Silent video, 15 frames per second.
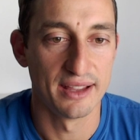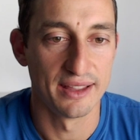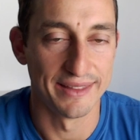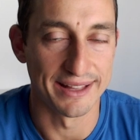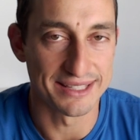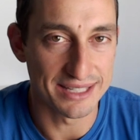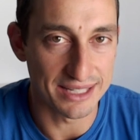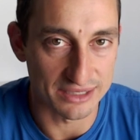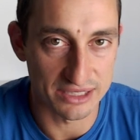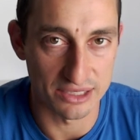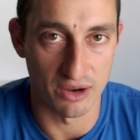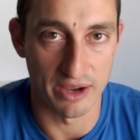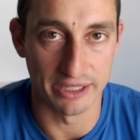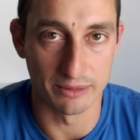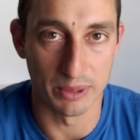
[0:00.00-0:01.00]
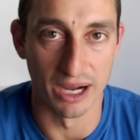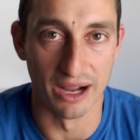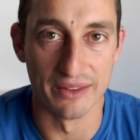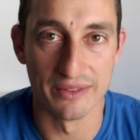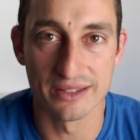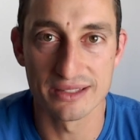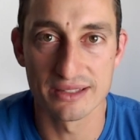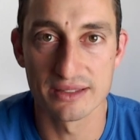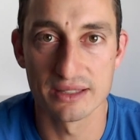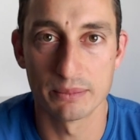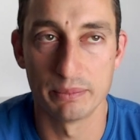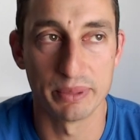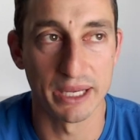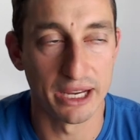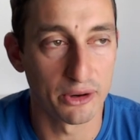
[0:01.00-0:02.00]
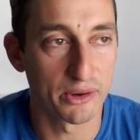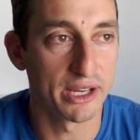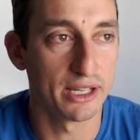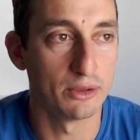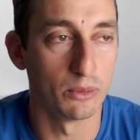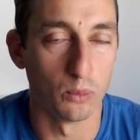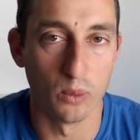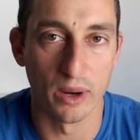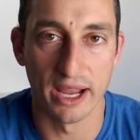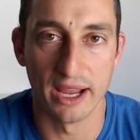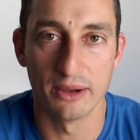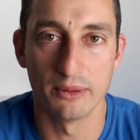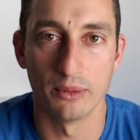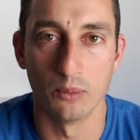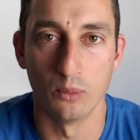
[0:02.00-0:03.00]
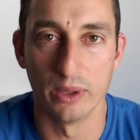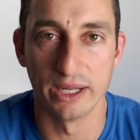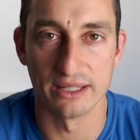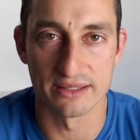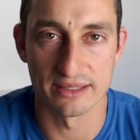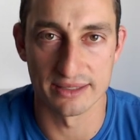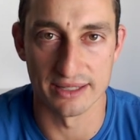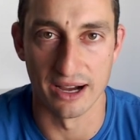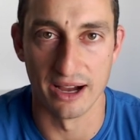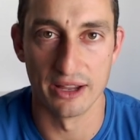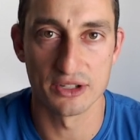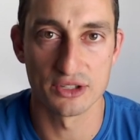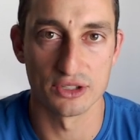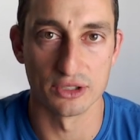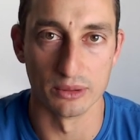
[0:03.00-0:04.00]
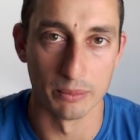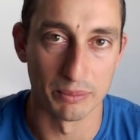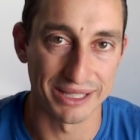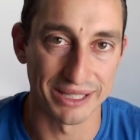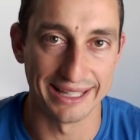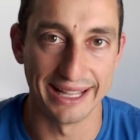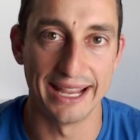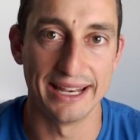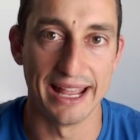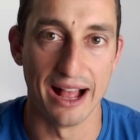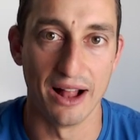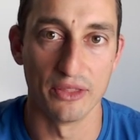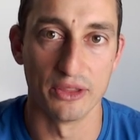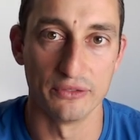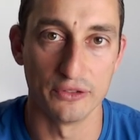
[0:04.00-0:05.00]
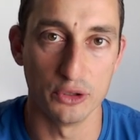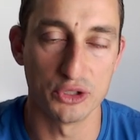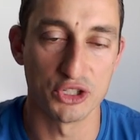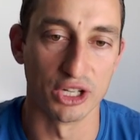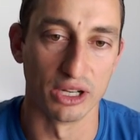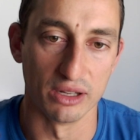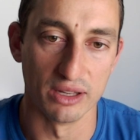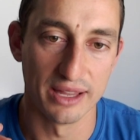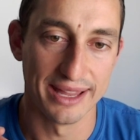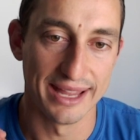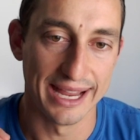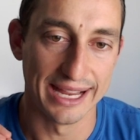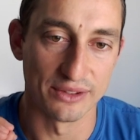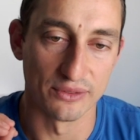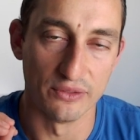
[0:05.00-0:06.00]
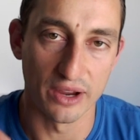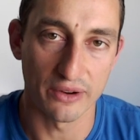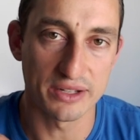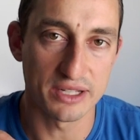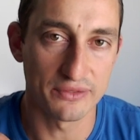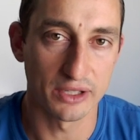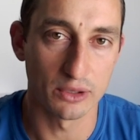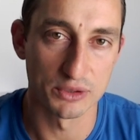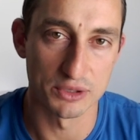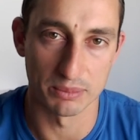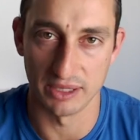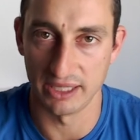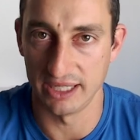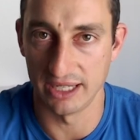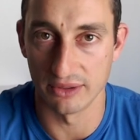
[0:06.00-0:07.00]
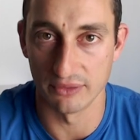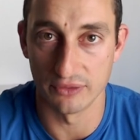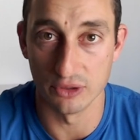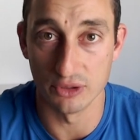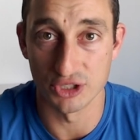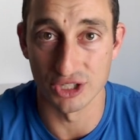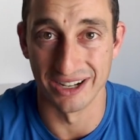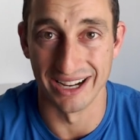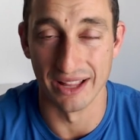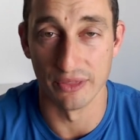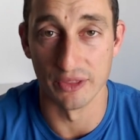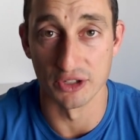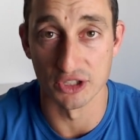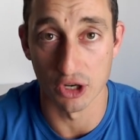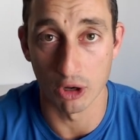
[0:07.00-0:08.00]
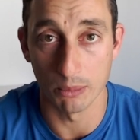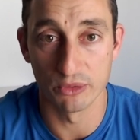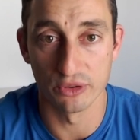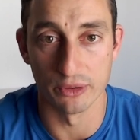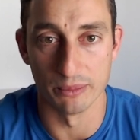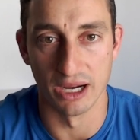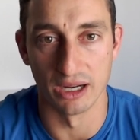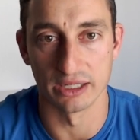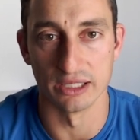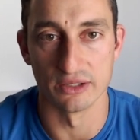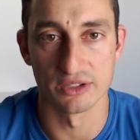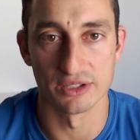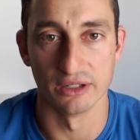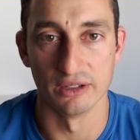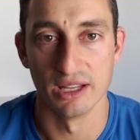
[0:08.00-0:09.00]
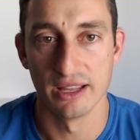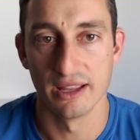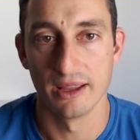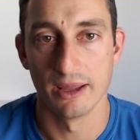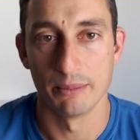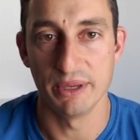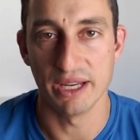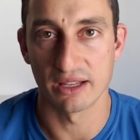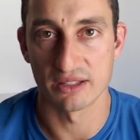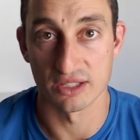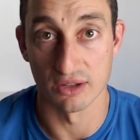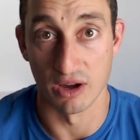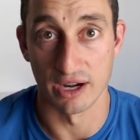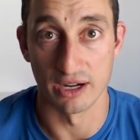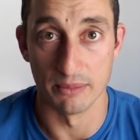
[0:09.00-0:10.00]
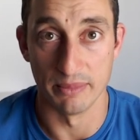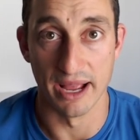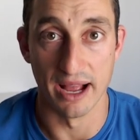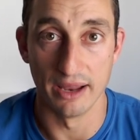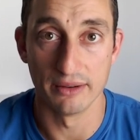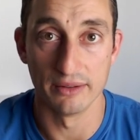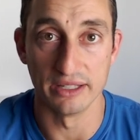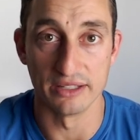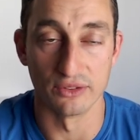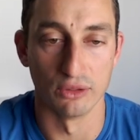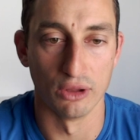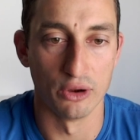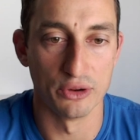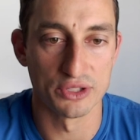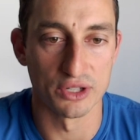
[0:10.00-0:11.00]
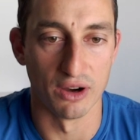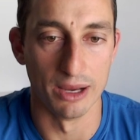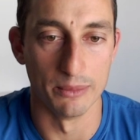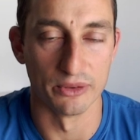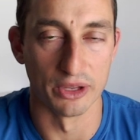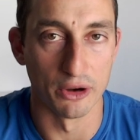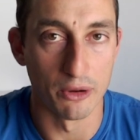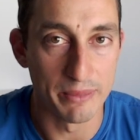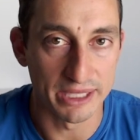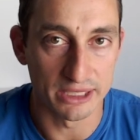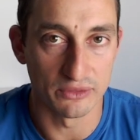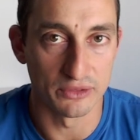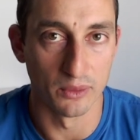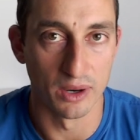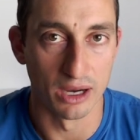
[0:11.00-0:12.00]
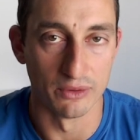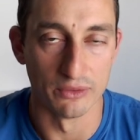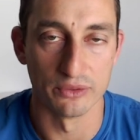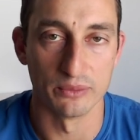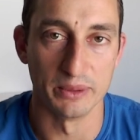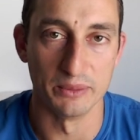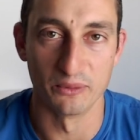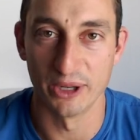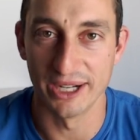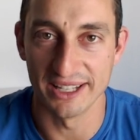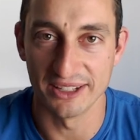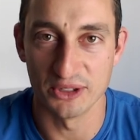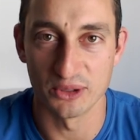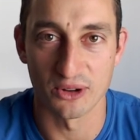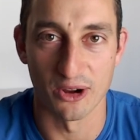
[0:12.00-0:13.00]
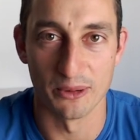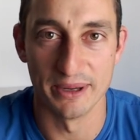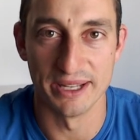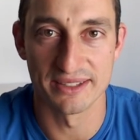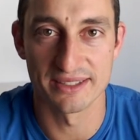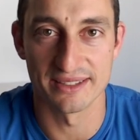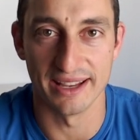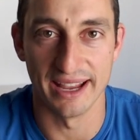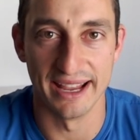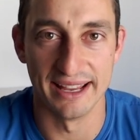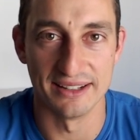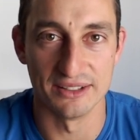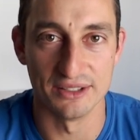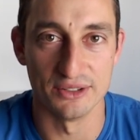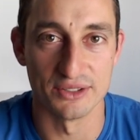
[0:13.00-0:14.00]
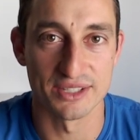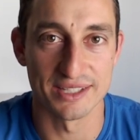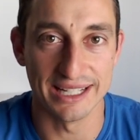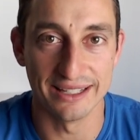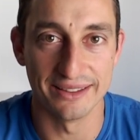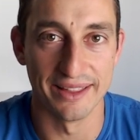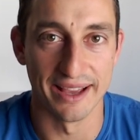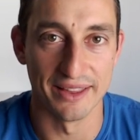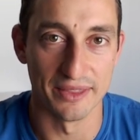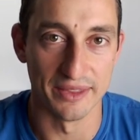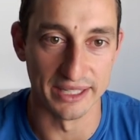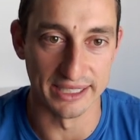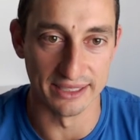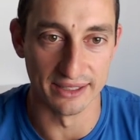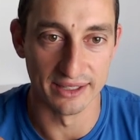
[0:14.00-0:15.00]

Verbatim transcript: That's the exciting part. This is the period where we can start to plan out the future. It's very difficult to plan out the future at the tops of the market, so be excited about these low times. I know many of you are. I've been reading your comments and you see that the